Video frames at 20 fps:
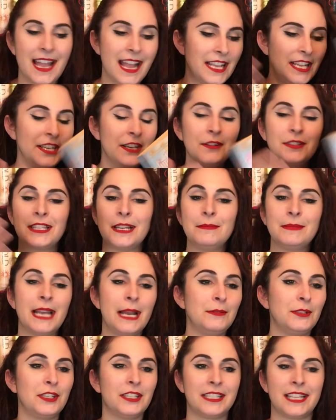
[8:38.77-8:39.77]
You know,
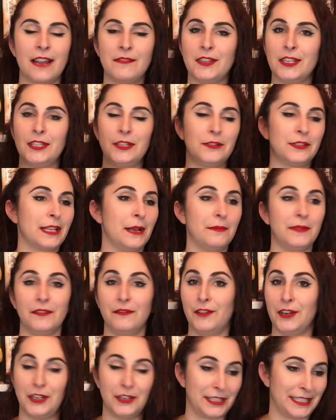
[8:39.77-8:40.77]
sometimes you just have to do something
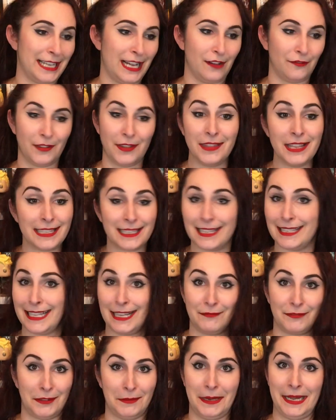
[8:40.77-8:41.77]
for yourself, and this is
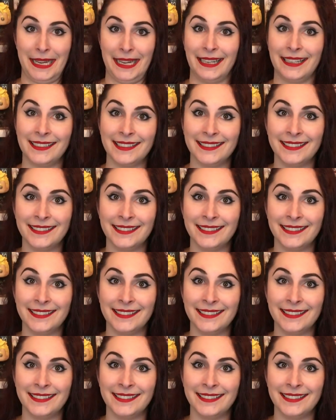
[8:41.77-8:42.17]
it for me.